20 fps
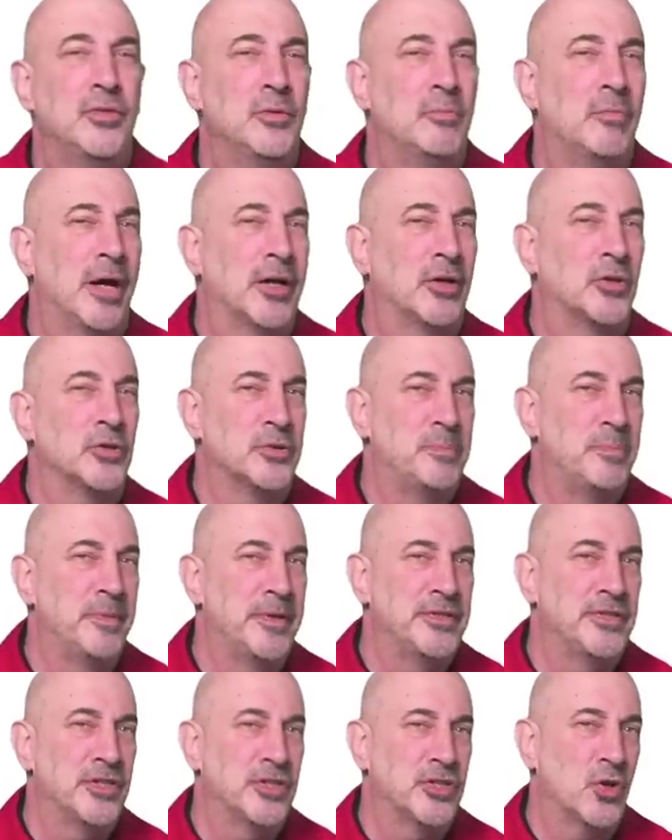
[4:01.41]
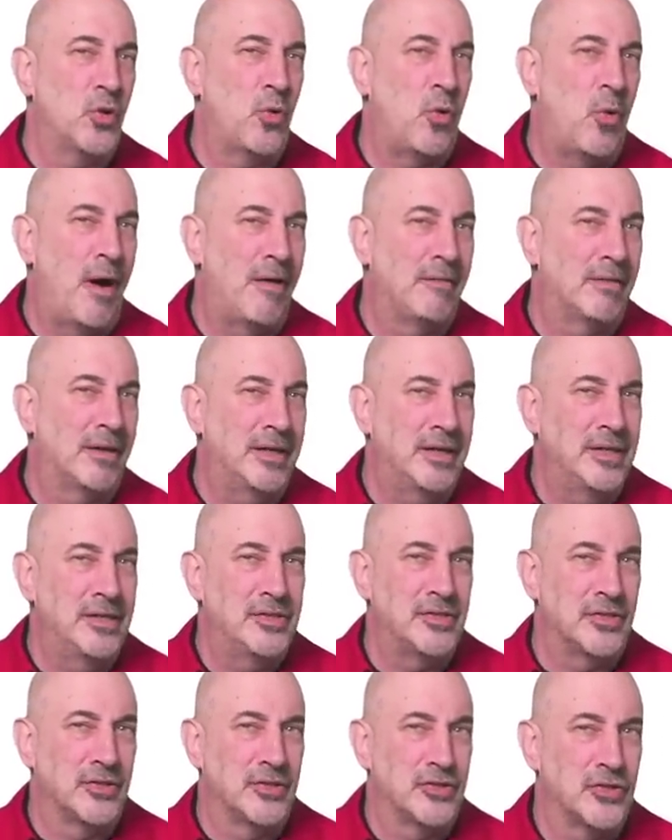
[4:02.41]
you Michael's business
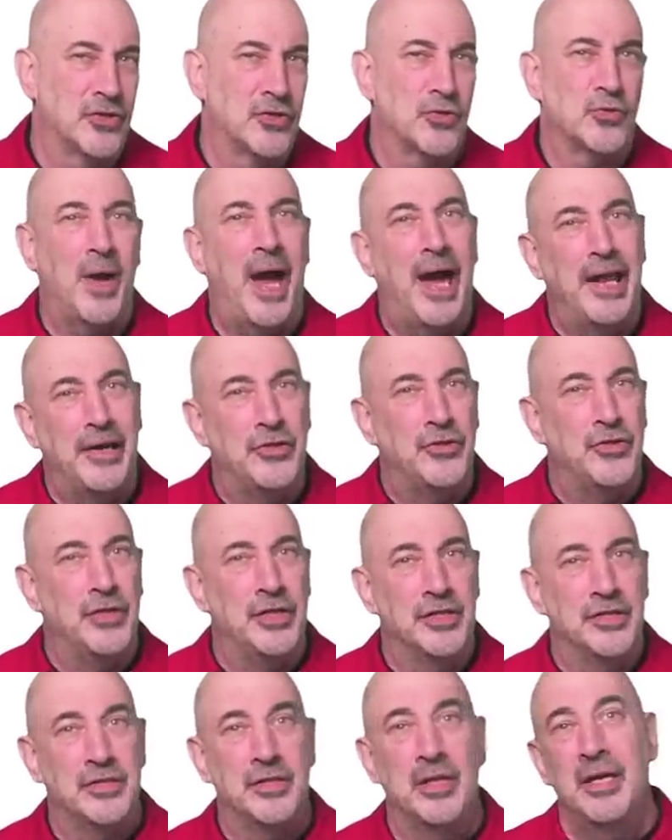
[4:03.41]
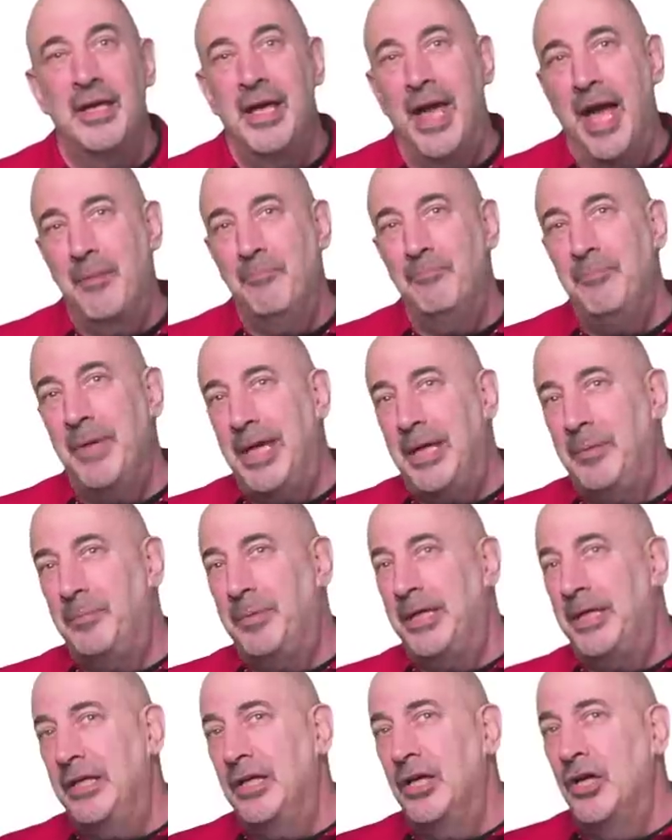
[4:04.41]
qualities and strategies, and
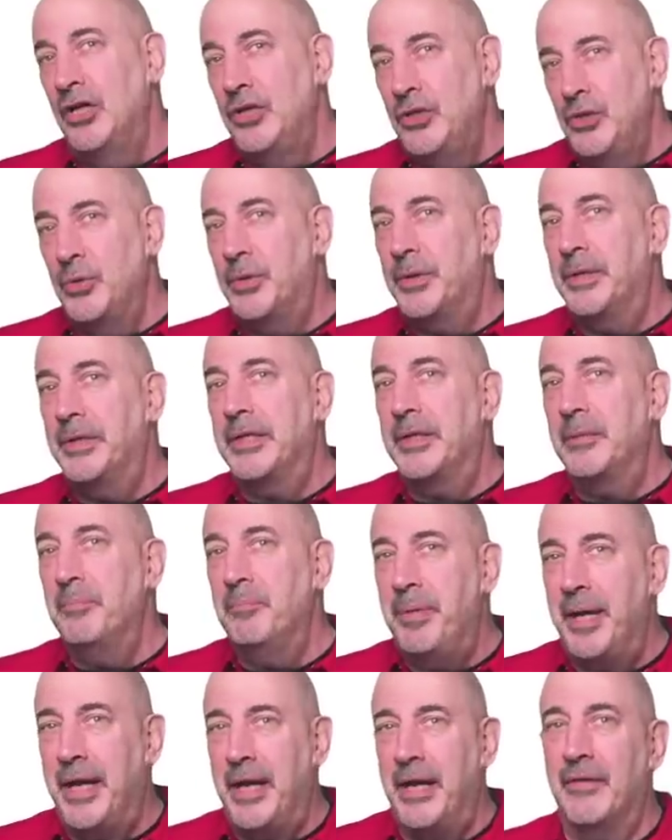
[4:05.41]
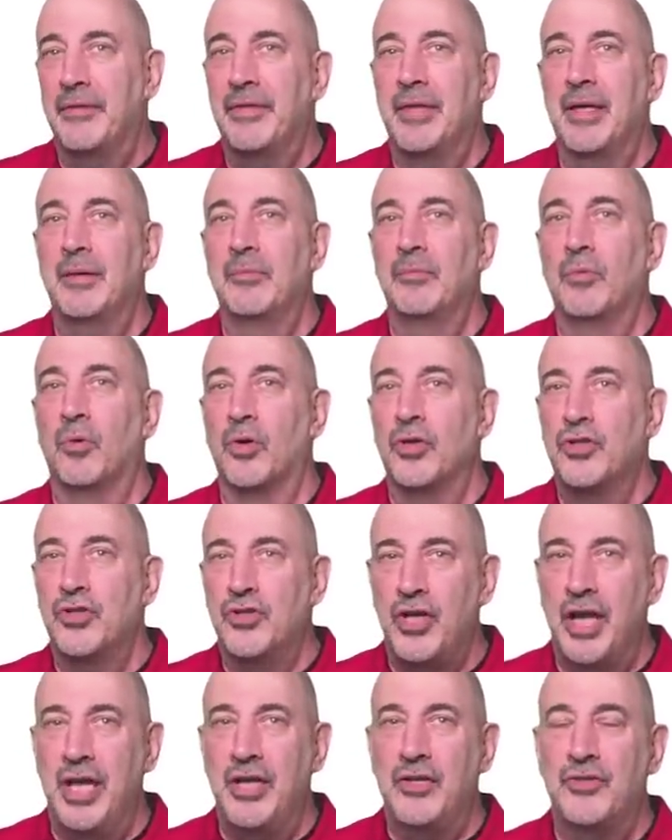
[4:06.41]
maybe you can compare them or
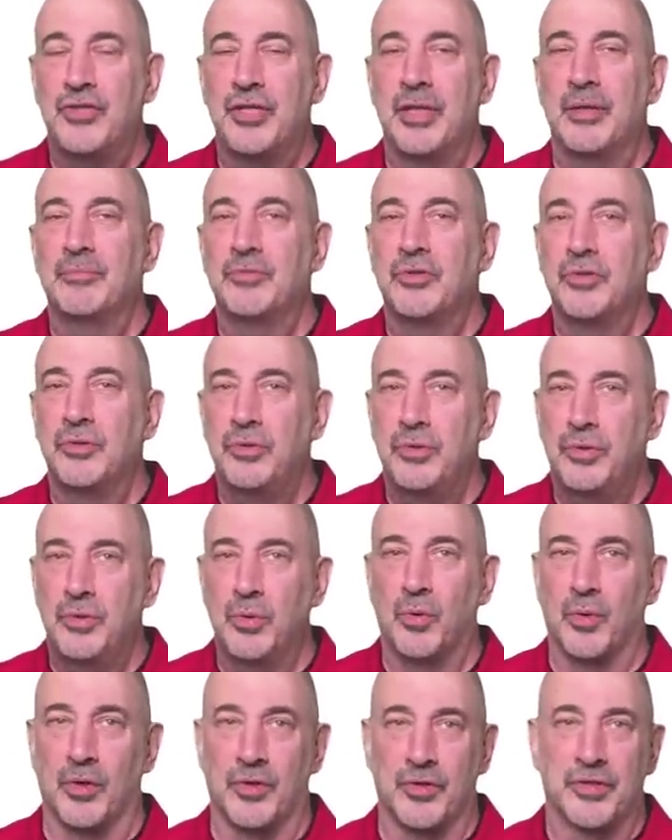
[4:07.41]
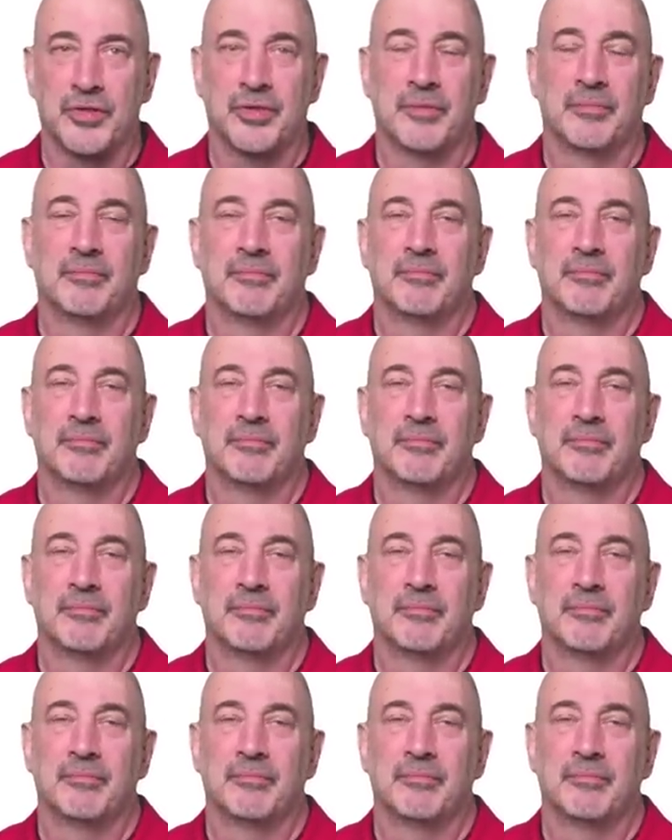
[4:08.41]
change them to yours.